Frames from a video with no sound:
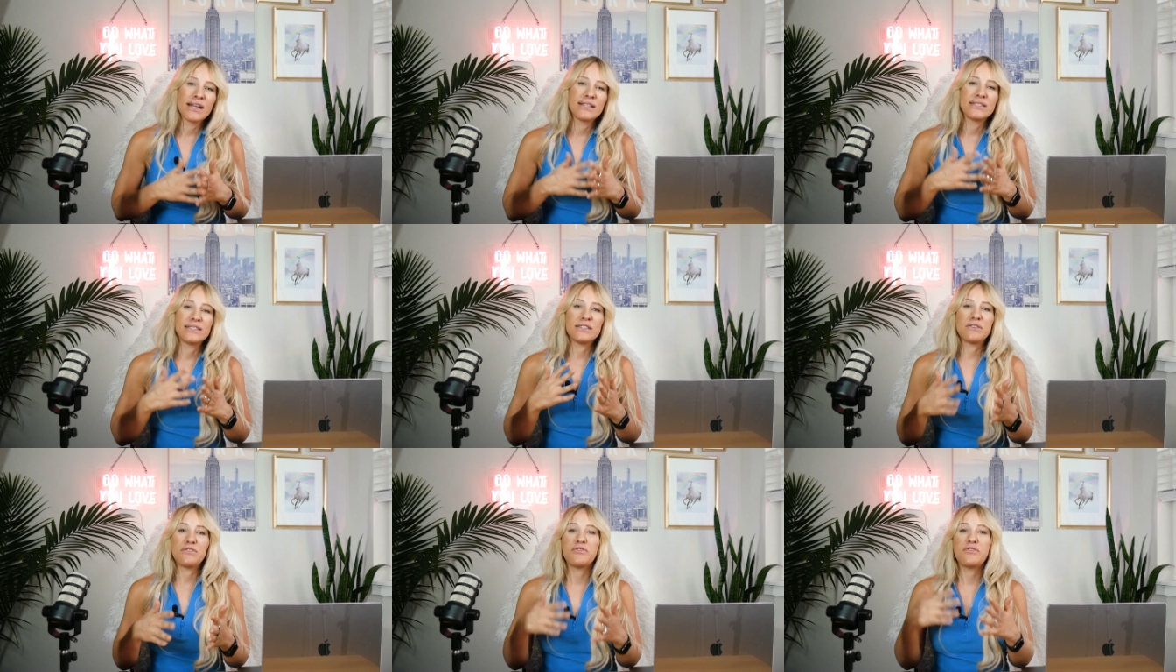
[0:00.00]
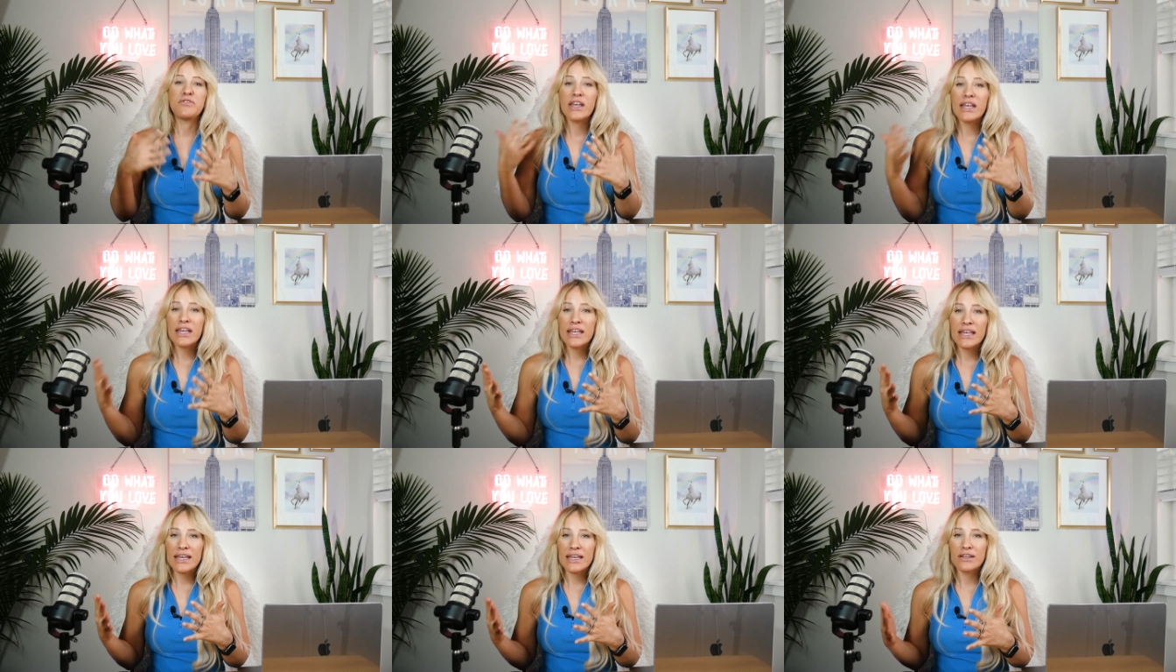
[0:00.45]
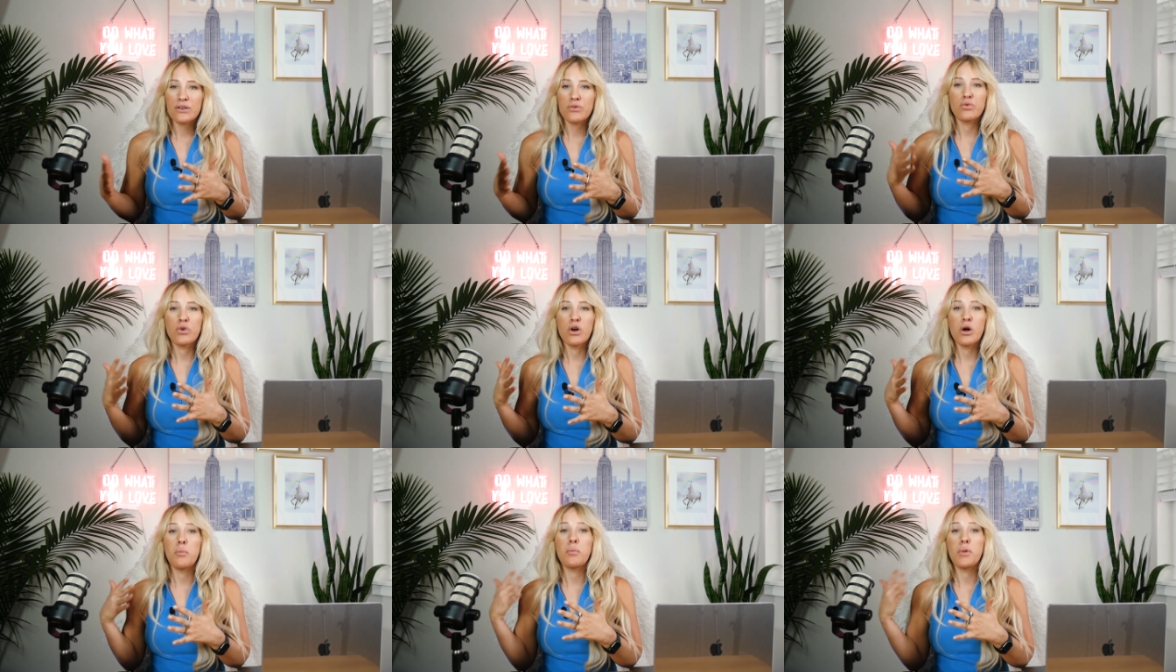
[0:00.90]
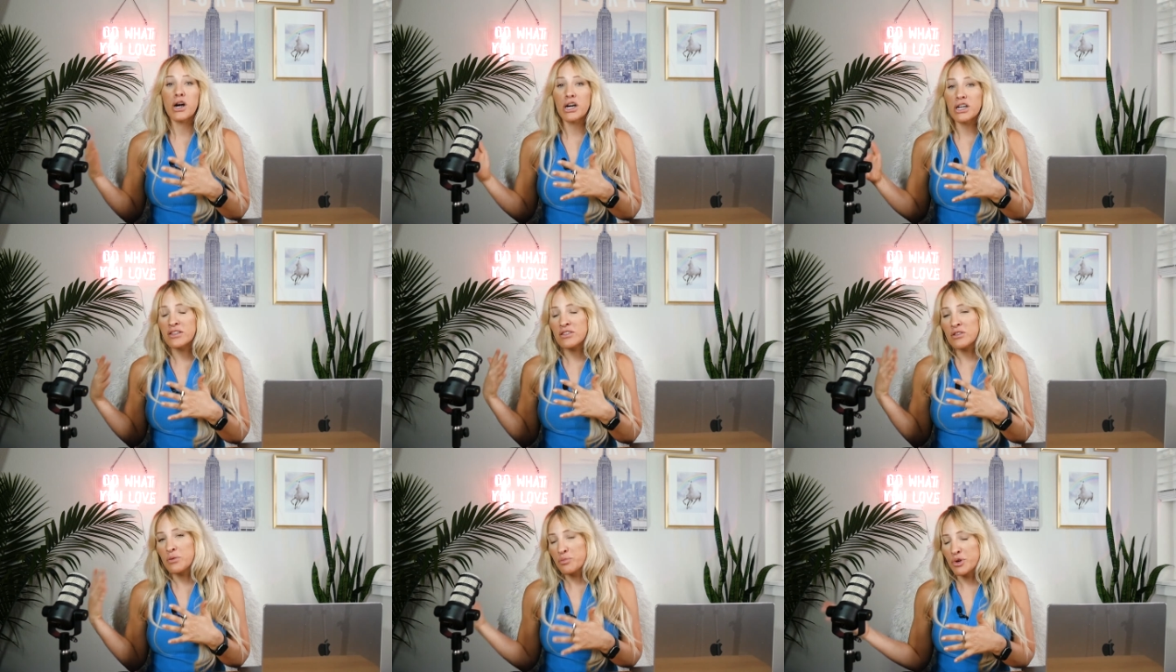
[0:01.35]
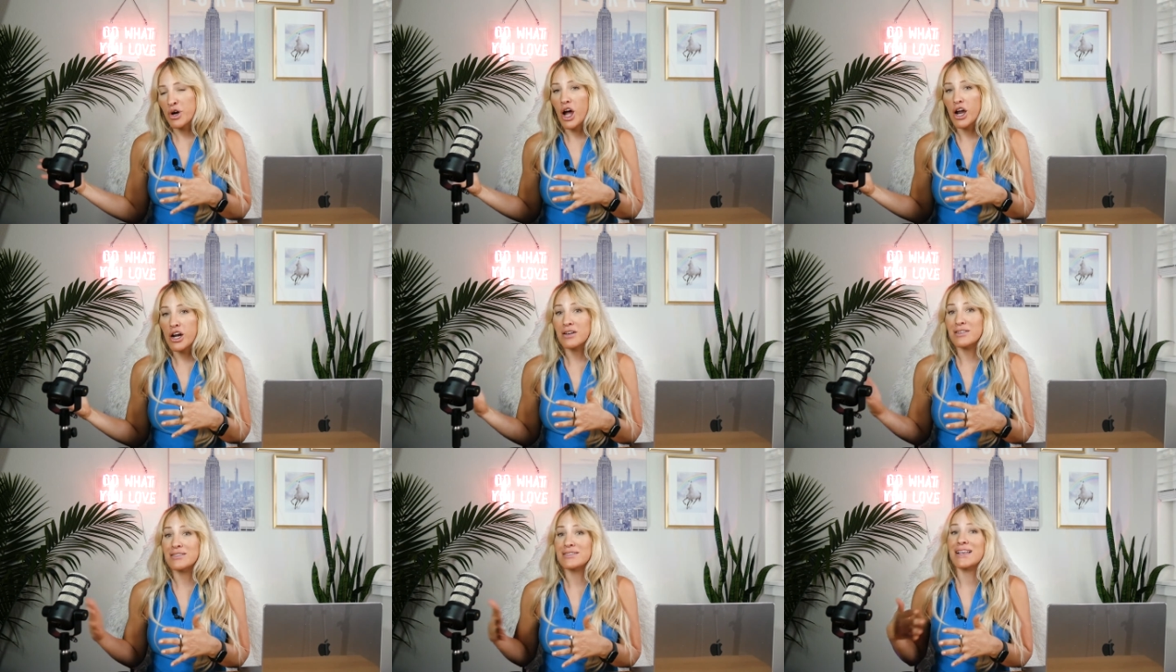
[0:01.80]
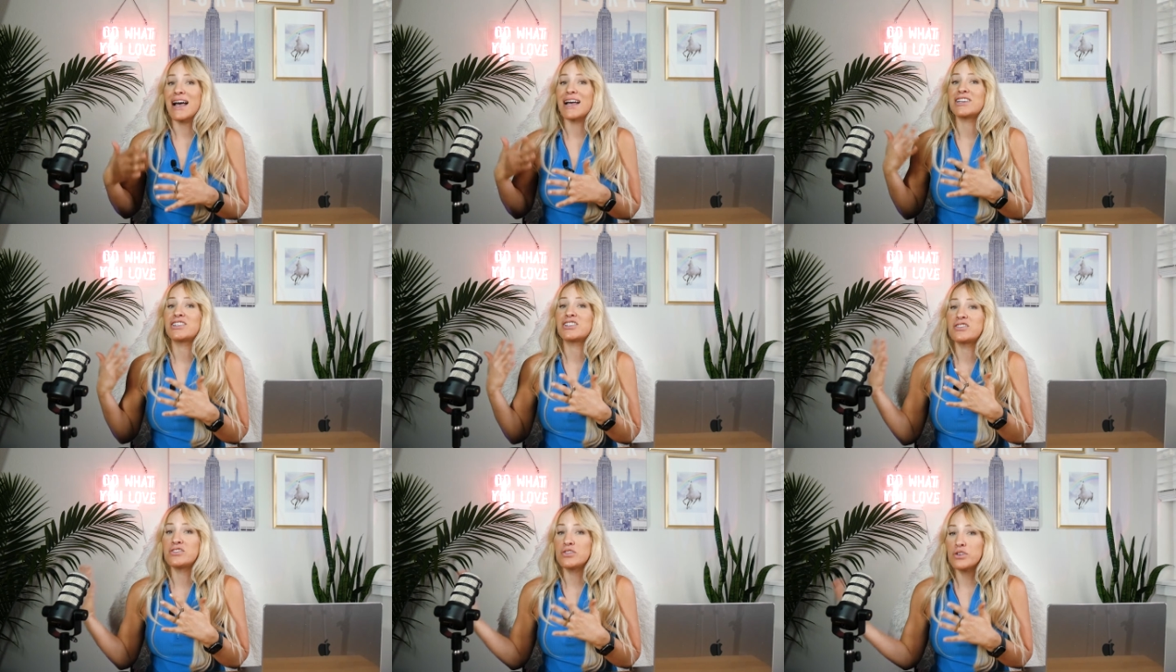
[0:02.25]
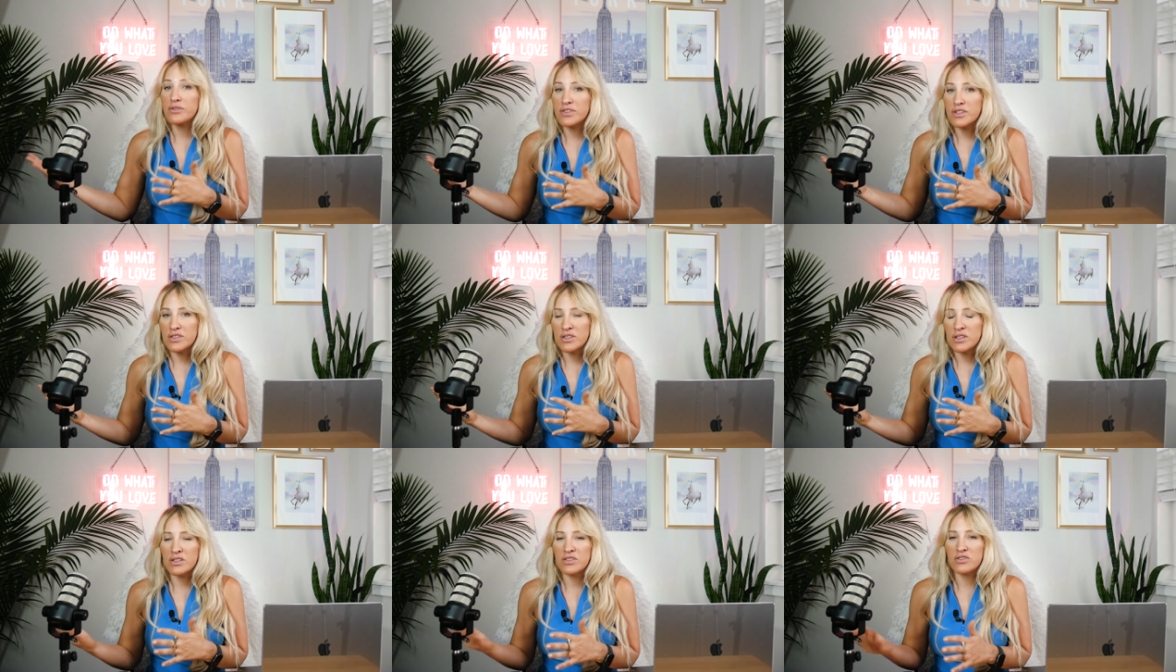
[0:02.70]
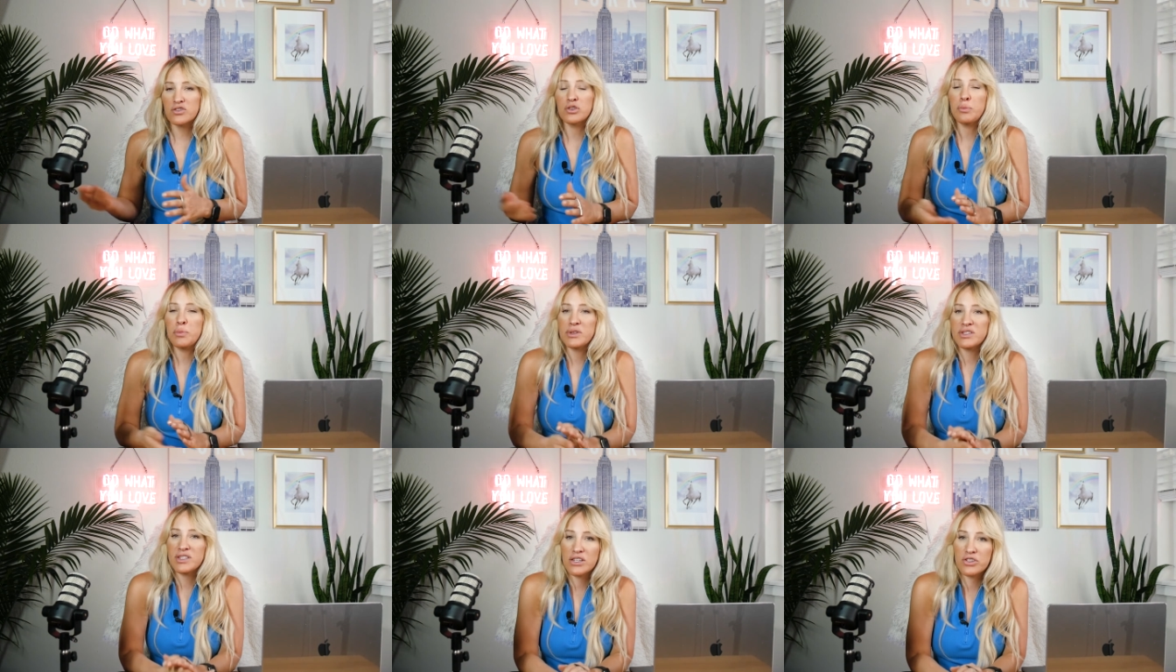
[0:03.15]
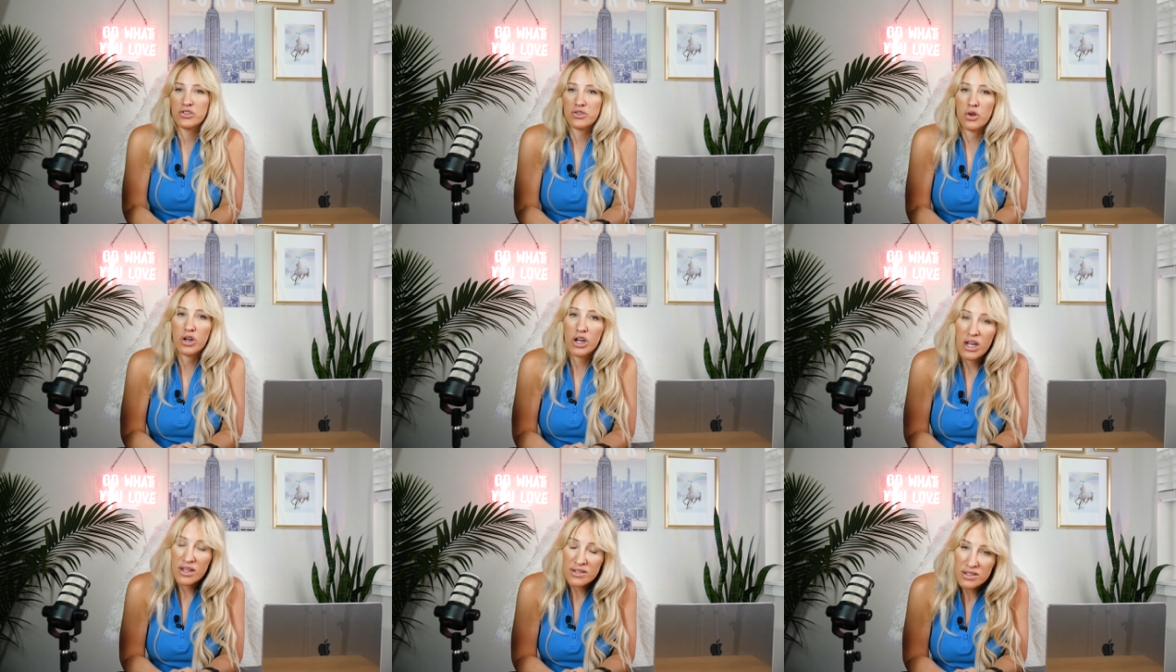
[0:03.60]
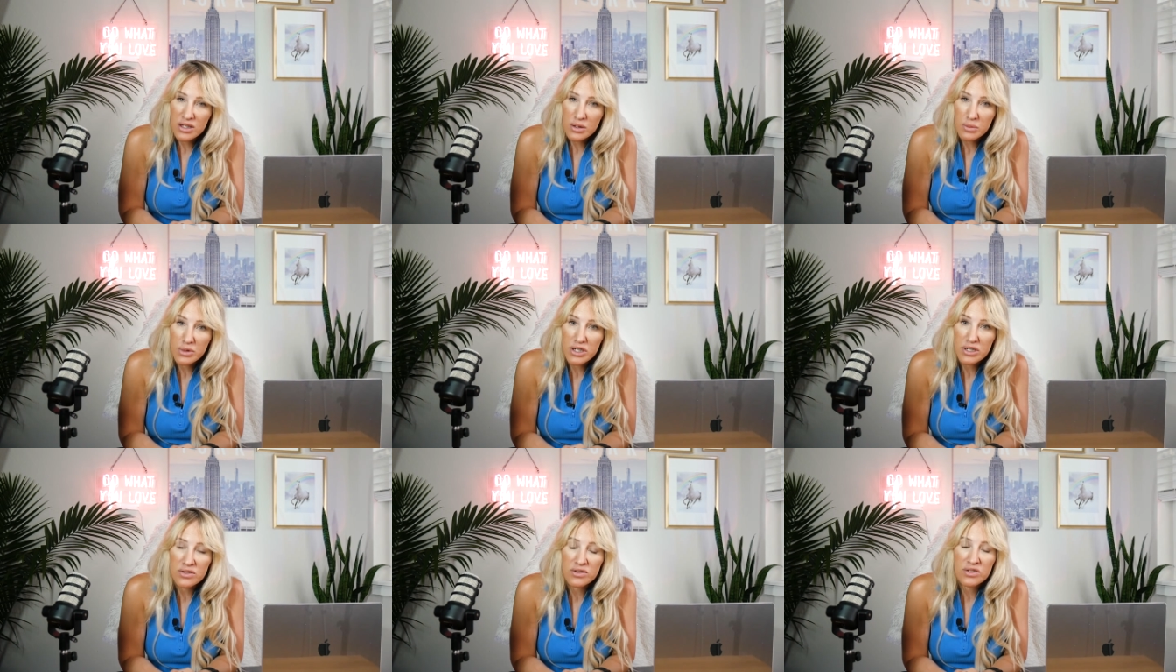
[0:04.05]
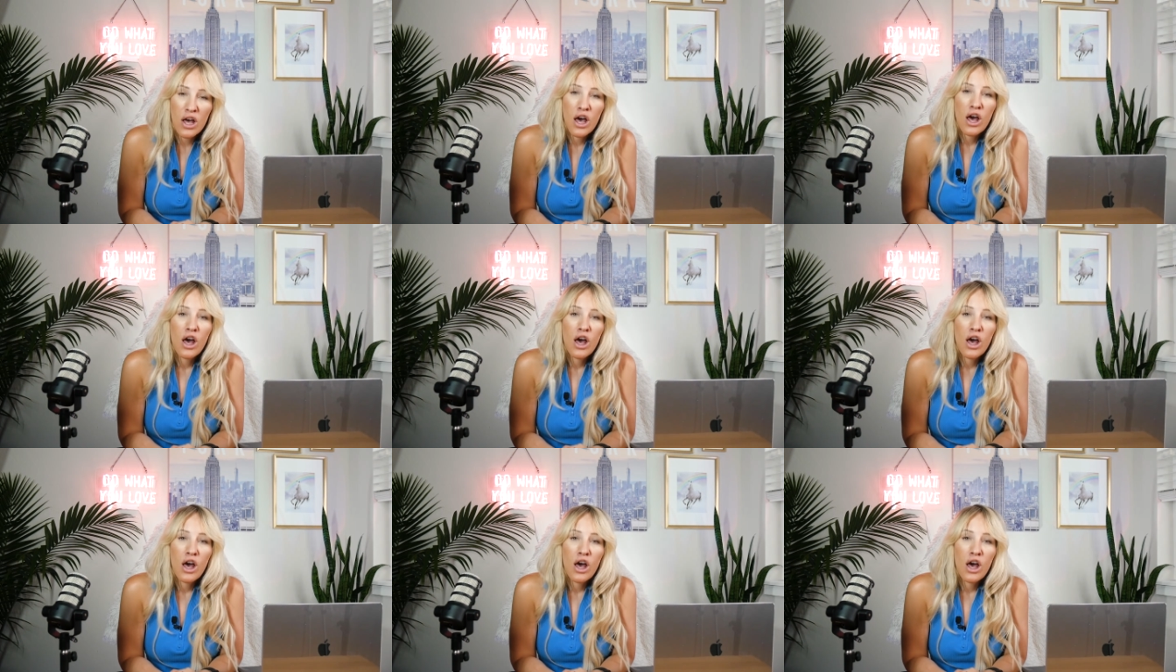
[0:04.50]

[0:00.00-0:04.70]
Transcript: The affiliate will market the products/services to potential customers